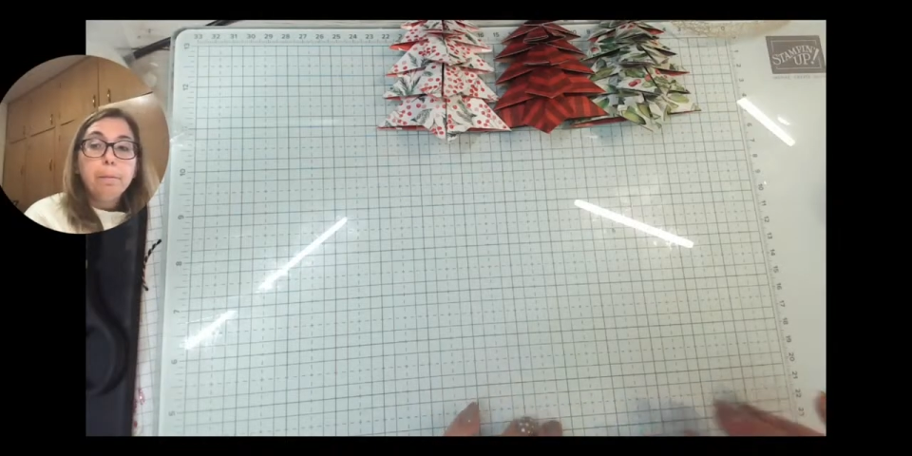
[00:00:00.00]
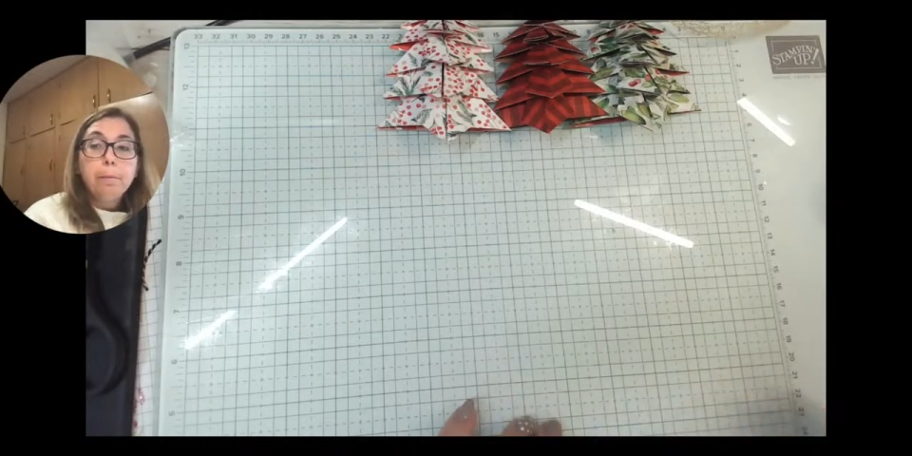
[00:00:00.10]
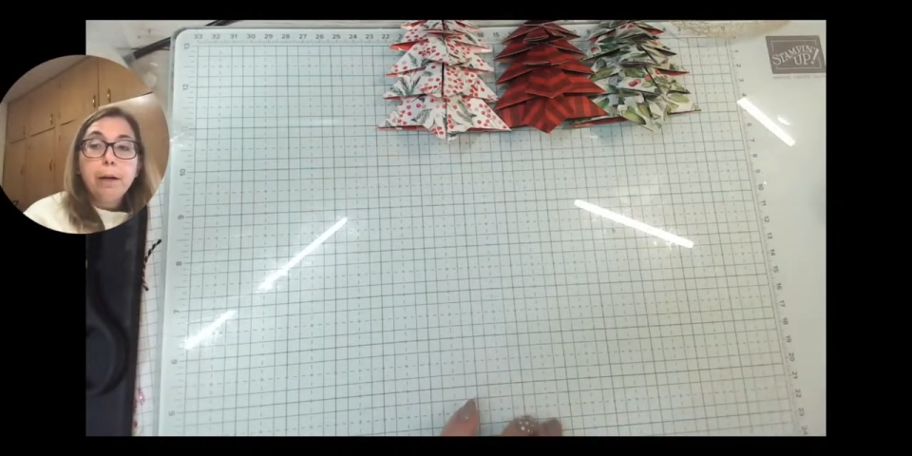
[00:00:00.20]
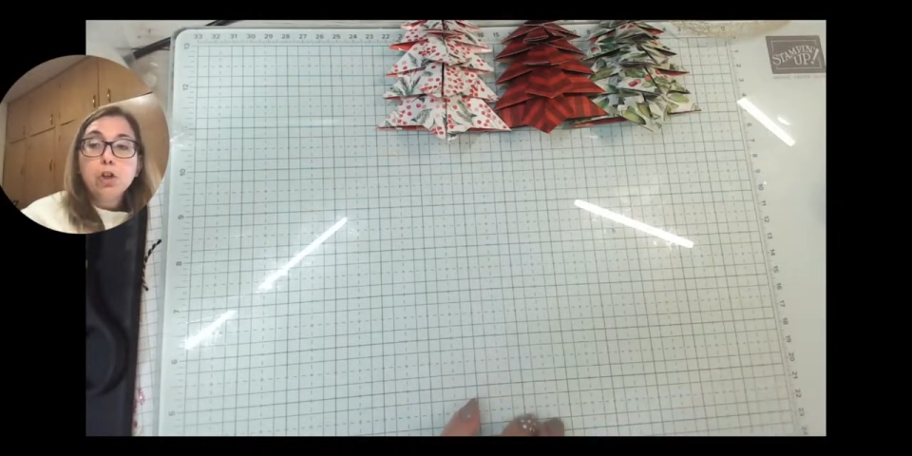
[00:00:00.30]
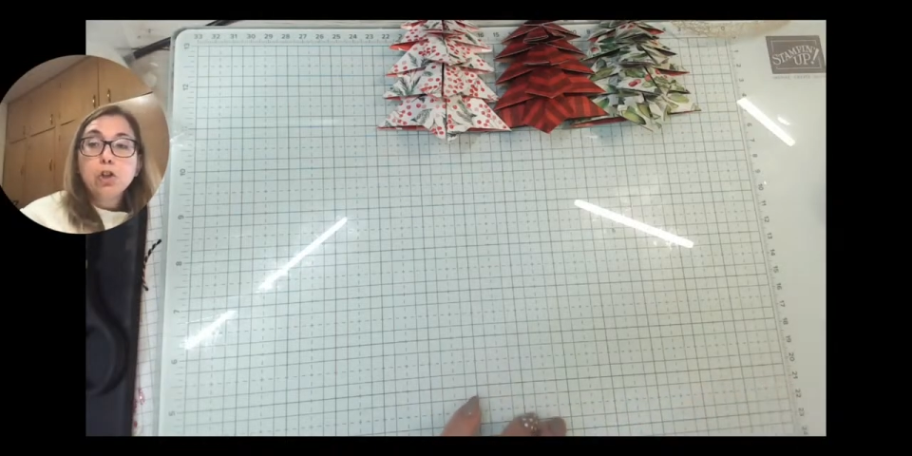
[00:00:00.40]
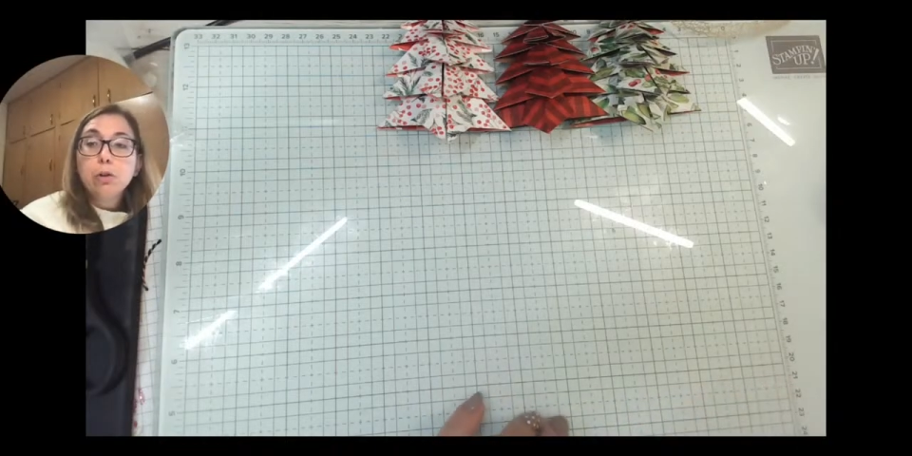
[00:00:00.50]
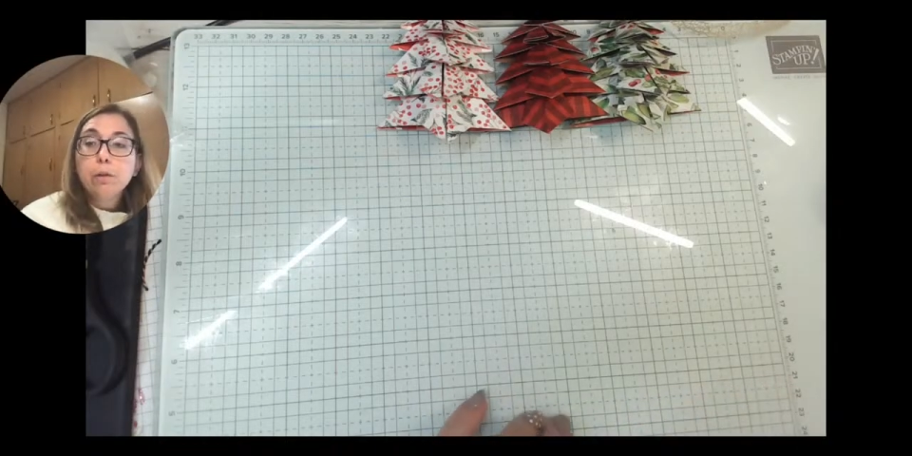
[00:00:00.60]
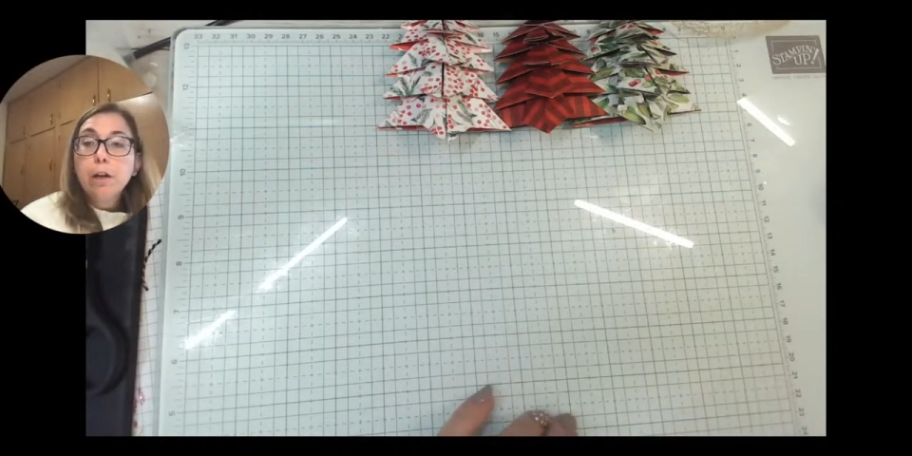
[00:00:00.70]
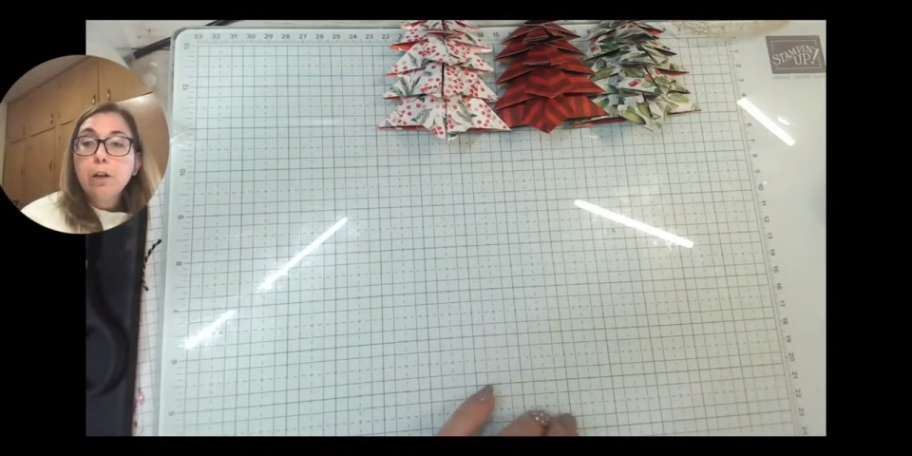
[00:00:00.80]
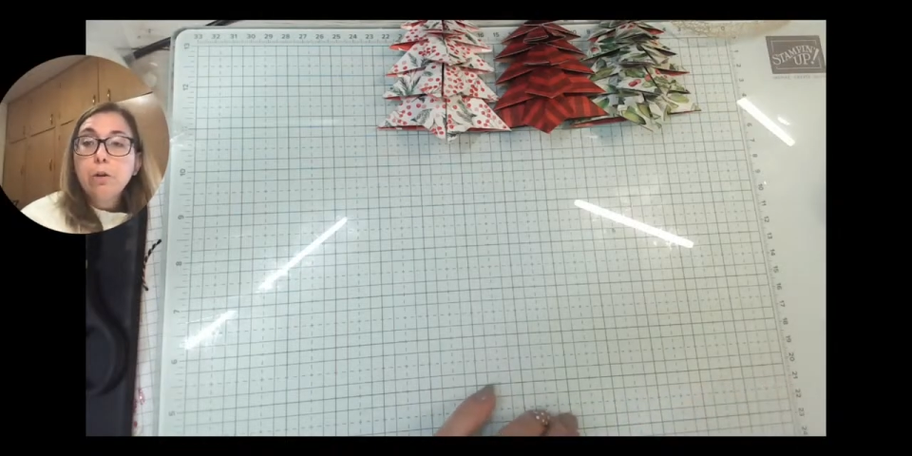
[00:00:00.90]
make sure
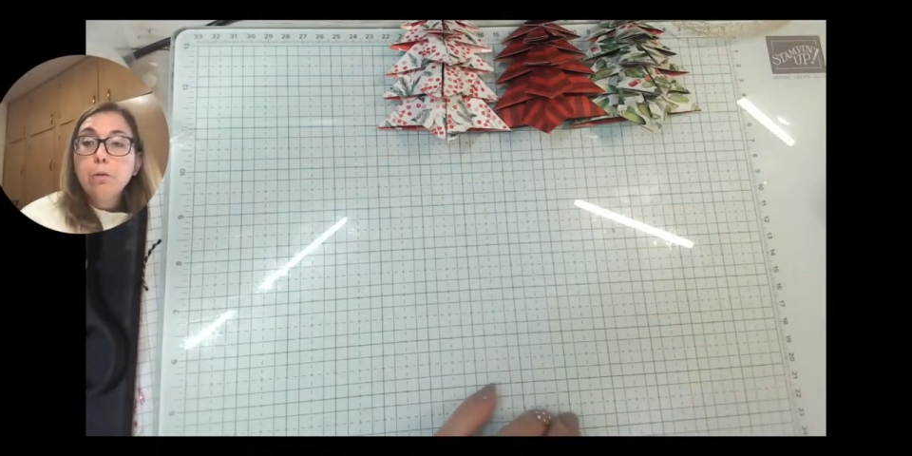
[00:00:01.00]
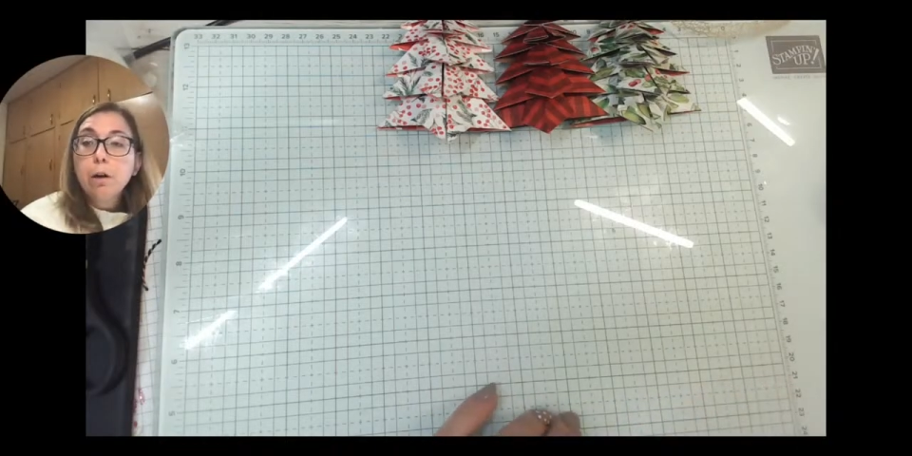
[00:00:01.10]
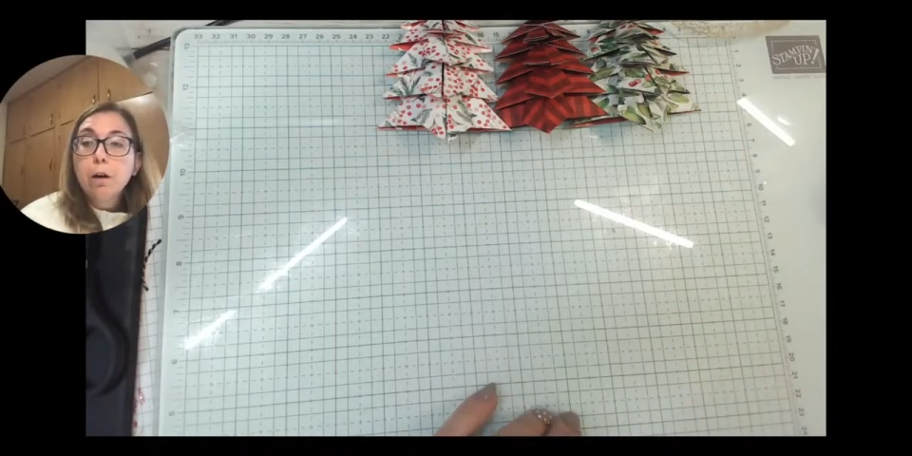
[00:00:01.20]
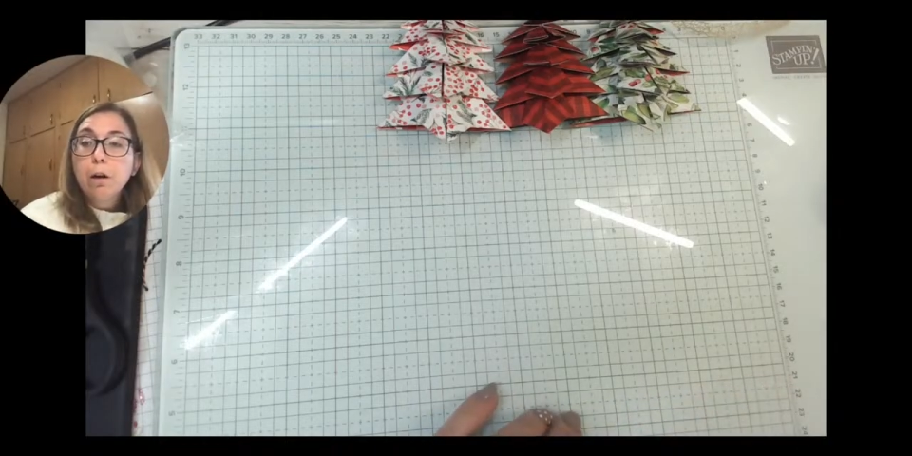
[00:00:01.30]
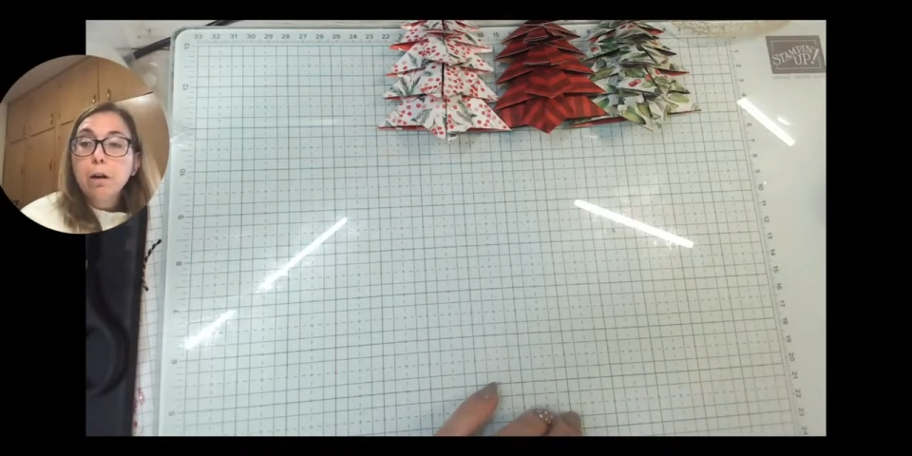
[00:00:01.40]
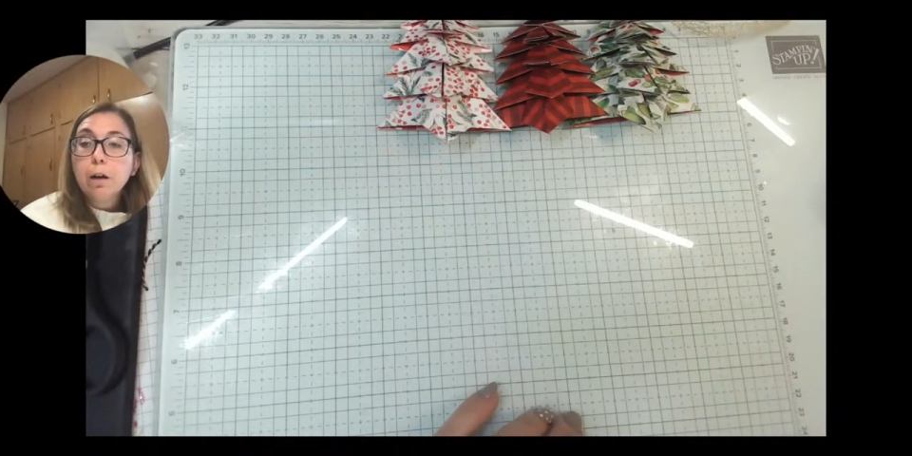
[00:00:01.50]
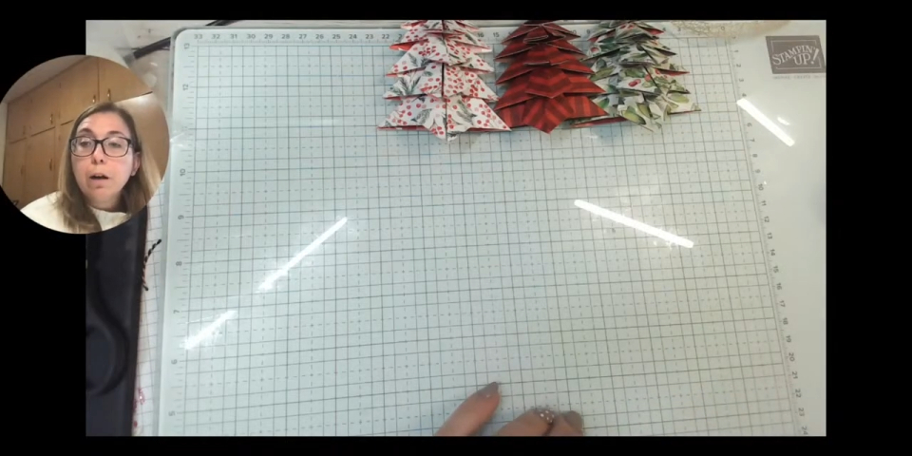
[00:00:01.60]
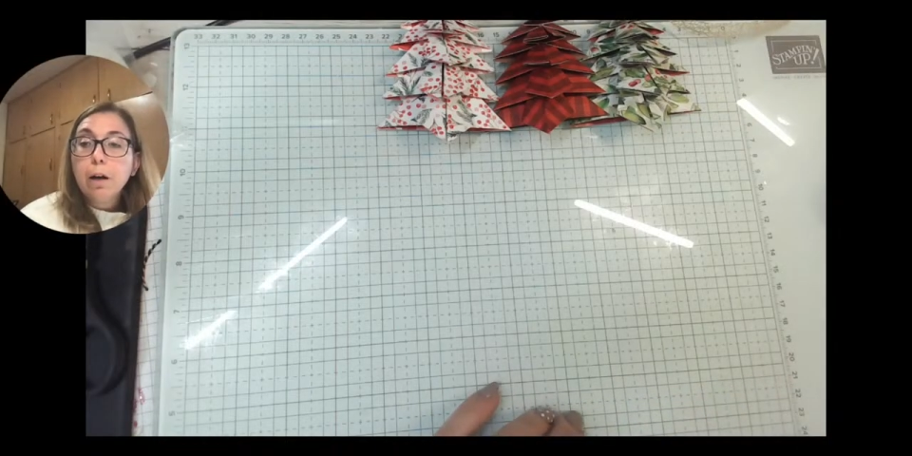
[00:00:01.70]
that you are